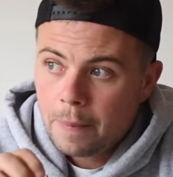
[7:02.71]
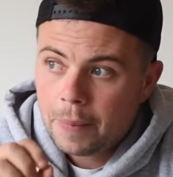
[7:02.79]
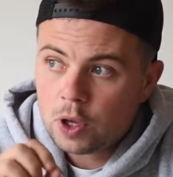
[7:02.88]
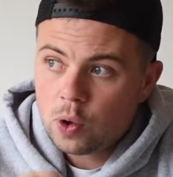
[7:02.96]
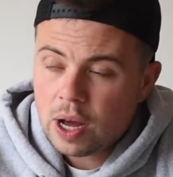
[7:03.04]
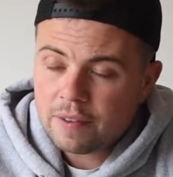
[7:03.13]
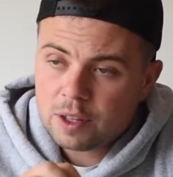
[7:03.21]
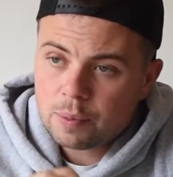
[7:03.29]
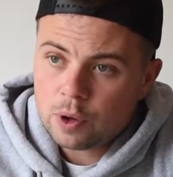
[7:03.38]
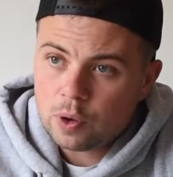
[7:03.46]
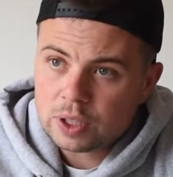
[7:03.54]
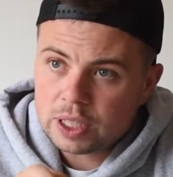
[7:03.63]
But you have to
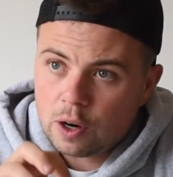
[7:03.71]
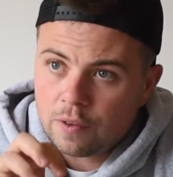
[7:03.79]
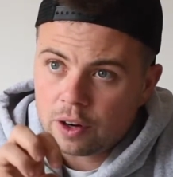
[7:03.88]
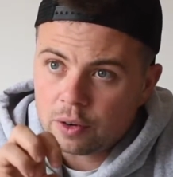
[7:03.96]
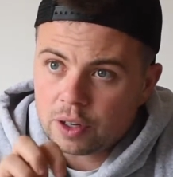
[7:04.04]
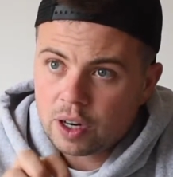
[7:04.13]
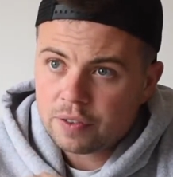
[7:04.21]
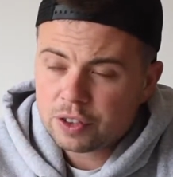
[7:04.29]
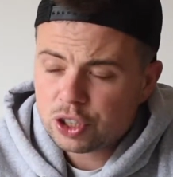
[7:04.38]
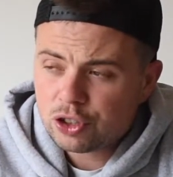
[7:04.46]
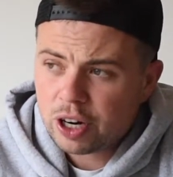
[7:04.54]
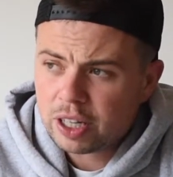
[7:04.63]
put yourself under enough
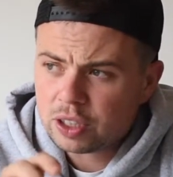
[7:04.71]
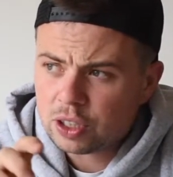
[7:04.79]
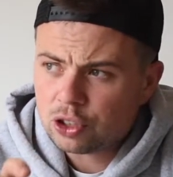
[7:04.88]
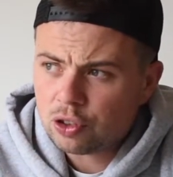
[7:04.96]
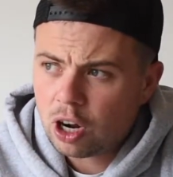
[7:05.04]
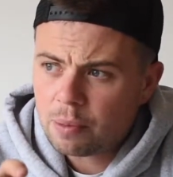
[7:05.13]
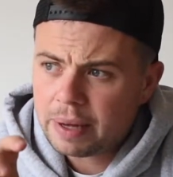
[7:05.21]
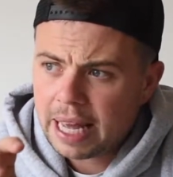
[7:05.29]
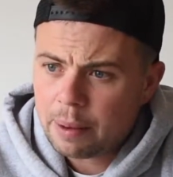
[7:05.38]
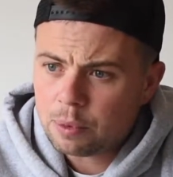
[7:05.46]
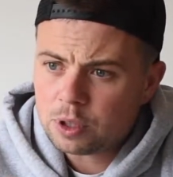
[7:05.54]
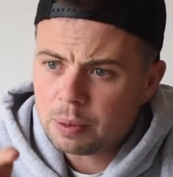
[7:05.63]
stress to try and be
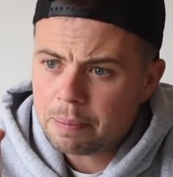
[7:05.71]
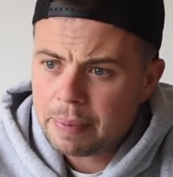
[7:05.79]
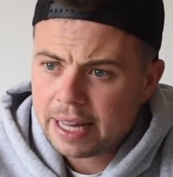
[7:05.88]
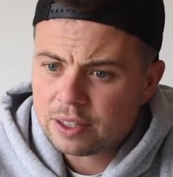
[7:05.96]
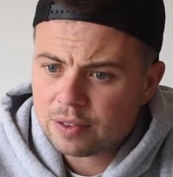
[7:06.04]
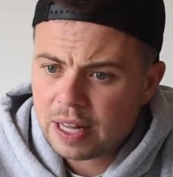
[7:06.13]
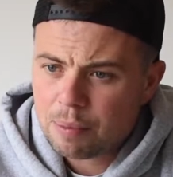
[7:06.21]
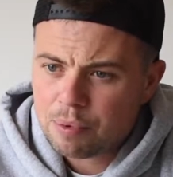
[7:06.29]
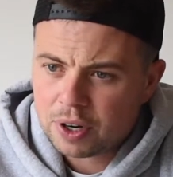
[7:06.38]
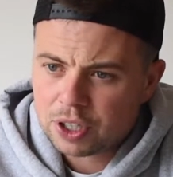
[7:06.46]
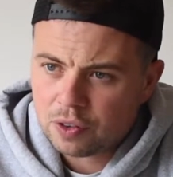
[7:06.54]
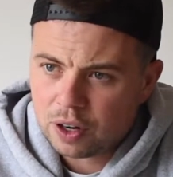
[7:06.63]
able to be better in that
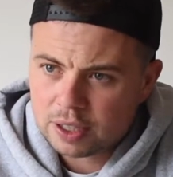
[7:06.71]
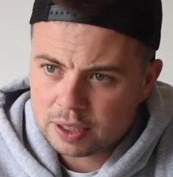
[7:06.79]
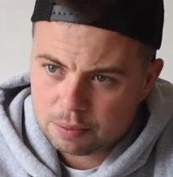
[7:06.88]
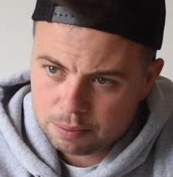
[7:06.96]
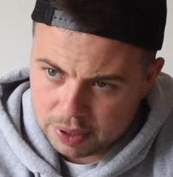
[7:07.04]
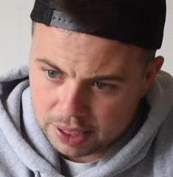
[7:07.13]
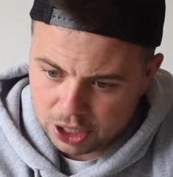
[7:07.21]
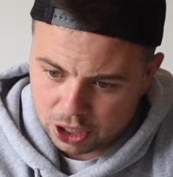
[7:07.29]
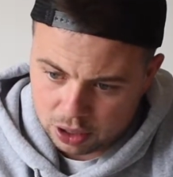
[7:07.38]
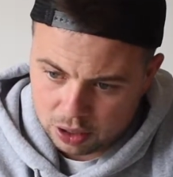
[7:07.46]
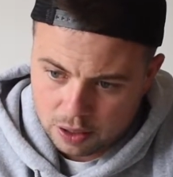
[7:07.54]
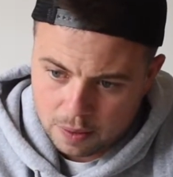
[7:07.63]
pressurised
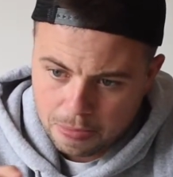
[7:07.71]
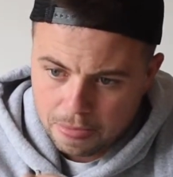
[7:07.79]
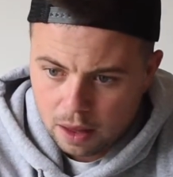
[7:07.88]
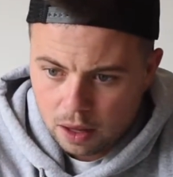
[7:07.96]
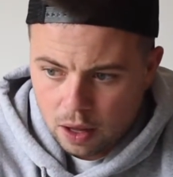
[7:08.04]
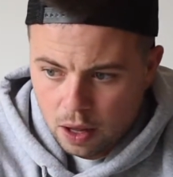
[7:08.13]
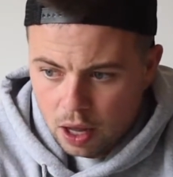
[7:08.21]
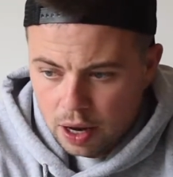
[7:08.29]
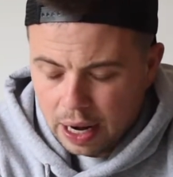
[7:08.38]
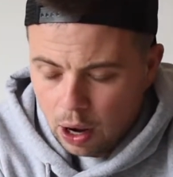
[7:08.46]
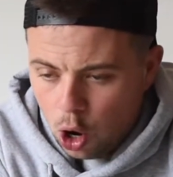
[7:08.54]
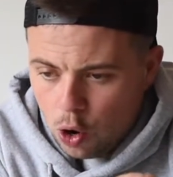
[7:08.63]
position.
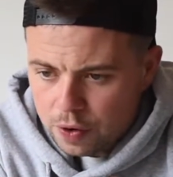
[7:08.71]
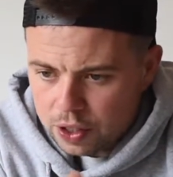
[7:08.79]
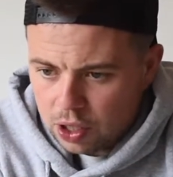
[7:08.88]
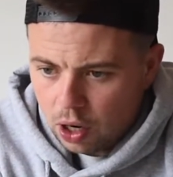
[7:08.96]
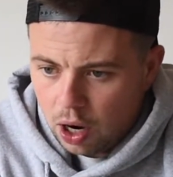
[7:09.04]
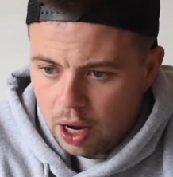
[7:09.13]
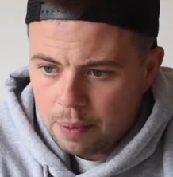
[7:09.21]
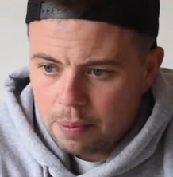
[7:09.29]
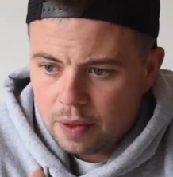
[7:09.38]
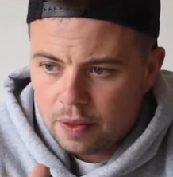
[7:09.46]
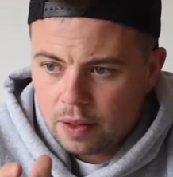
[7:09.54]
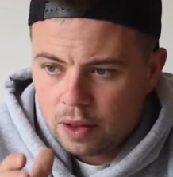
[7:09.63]
Now, over
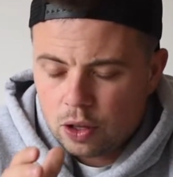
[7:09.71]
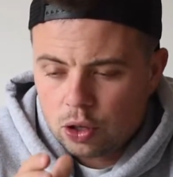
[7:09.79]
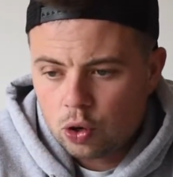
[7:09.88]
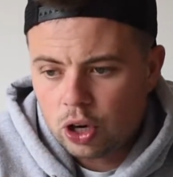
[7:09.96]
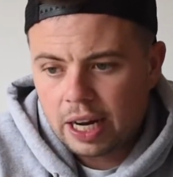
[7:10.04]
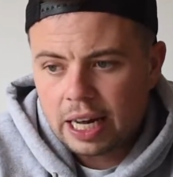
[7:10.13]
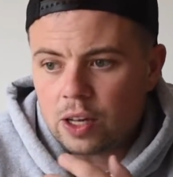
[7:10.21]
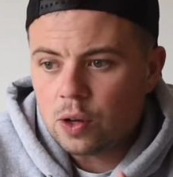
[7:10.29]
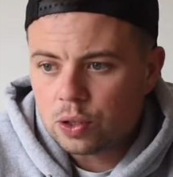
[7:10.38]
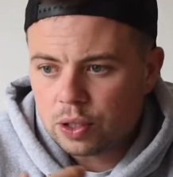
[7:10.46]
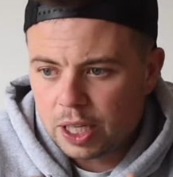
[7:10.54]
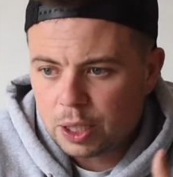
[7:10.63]
time, you're going to get
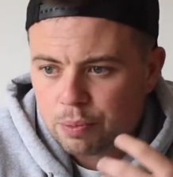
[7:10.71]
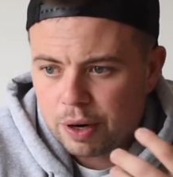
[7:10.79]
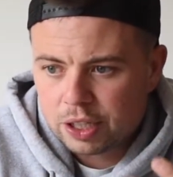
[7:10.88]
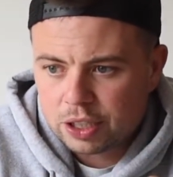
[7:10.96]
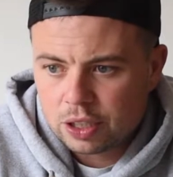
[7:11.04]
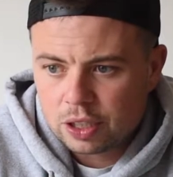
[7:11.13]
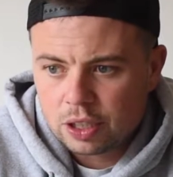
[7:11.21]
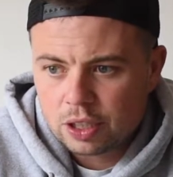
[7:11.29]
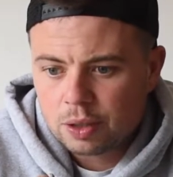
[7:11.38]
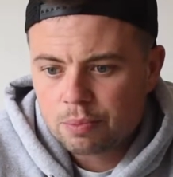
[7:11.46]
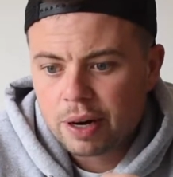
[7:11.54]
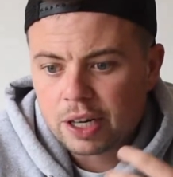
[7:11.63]
used to these
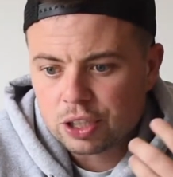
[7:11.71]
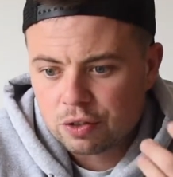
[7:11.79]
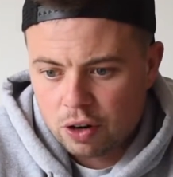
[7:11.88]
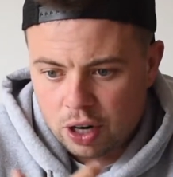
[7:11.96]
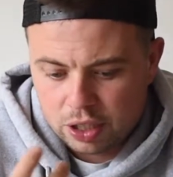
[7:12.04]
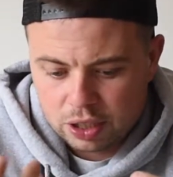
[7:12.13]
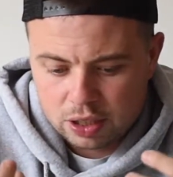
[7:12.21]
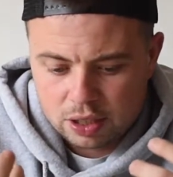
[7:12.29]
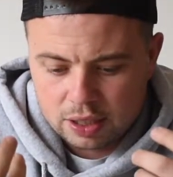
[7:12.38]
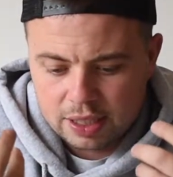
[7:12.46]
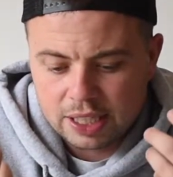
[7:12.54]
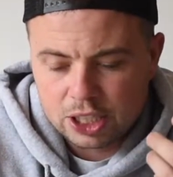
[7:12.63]
pressurised
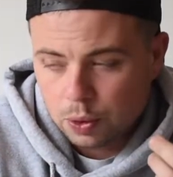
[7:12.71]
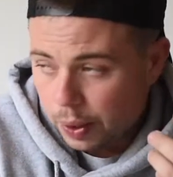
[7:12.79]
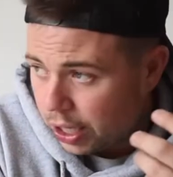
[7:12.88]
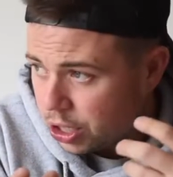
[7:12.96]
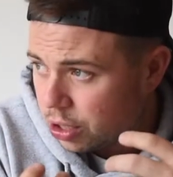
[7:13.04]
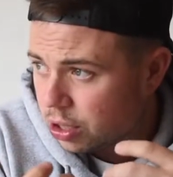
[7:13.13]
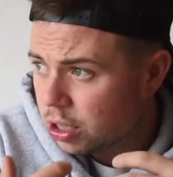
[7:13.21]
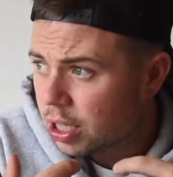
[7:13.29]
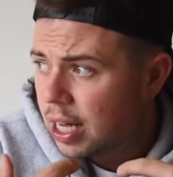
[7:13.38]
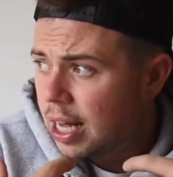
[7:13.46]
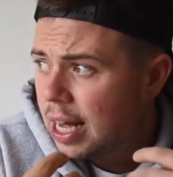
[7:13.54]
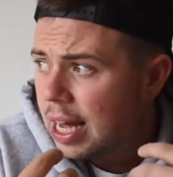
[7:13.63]
situations,
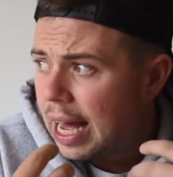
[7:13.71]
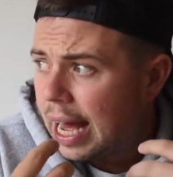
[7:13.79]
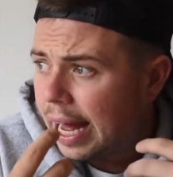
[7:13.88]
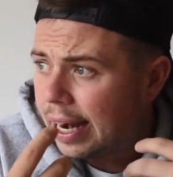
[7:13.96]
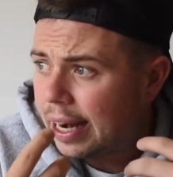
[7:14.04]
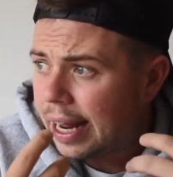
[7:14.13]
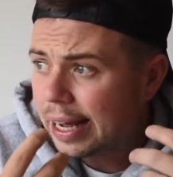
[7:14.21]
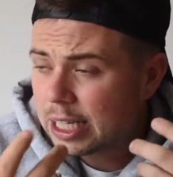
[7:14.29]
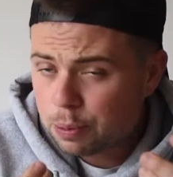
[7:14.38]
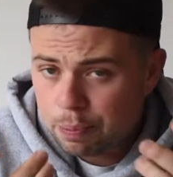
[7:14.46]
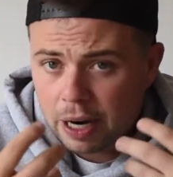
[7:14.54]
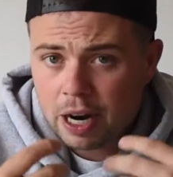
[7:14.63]
and
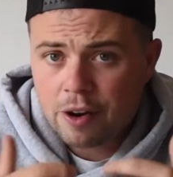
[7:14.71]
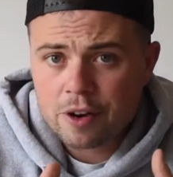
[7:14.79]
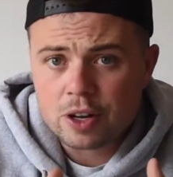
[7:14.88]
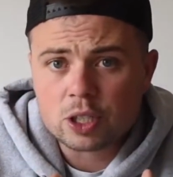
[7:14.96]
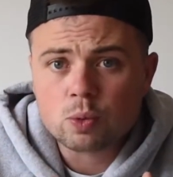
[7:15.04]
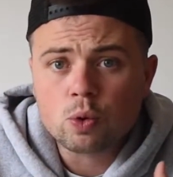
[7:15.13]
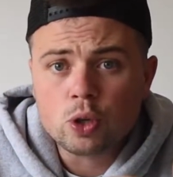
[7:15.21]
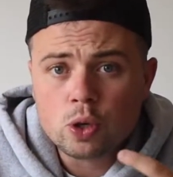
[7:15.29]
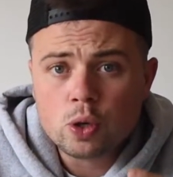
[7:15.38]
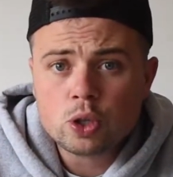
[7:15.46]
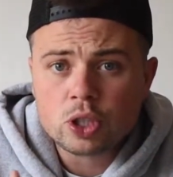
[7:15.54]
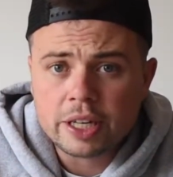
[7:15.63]
experience will
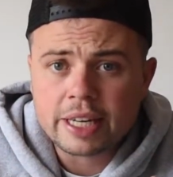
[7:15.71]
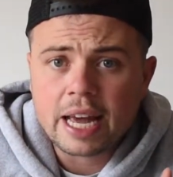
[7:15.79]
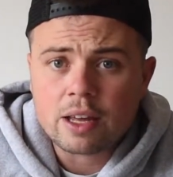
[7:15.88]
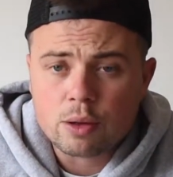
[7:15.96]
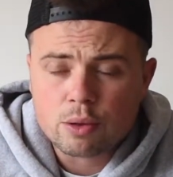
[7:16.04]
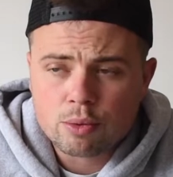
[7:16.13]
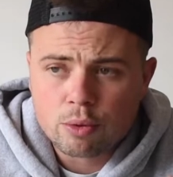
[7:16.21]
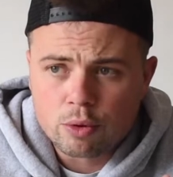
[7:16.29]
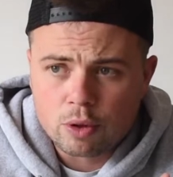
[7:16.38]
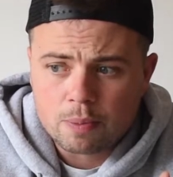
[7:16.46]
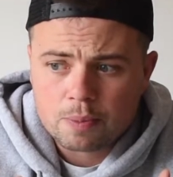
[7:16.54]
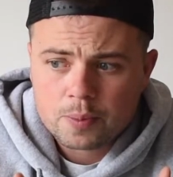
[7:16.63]
usually get you through
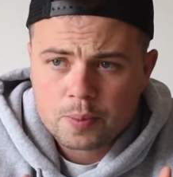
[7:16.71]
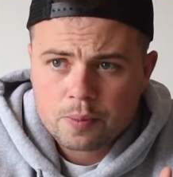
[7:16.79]
them.